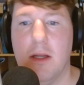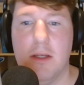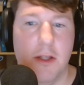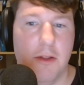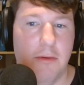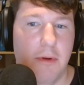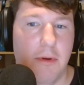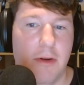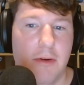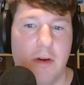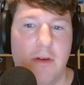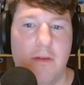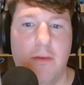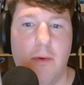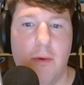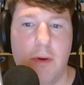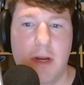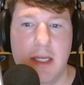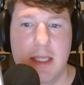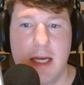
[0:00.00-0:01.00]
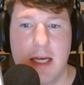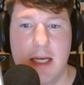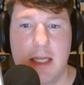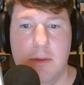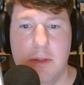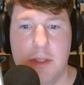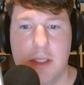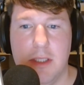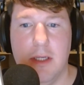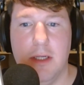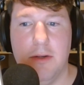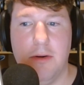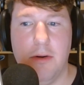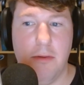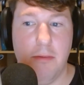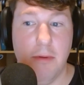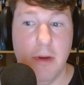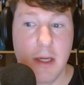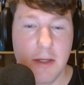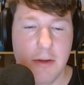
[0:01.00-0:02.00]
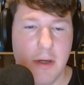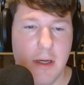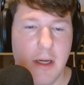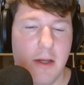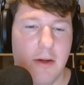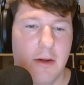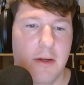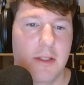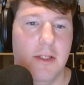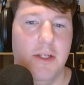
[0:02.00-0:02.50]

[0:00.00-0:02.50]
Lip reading: to 340 Tez, which is under $300.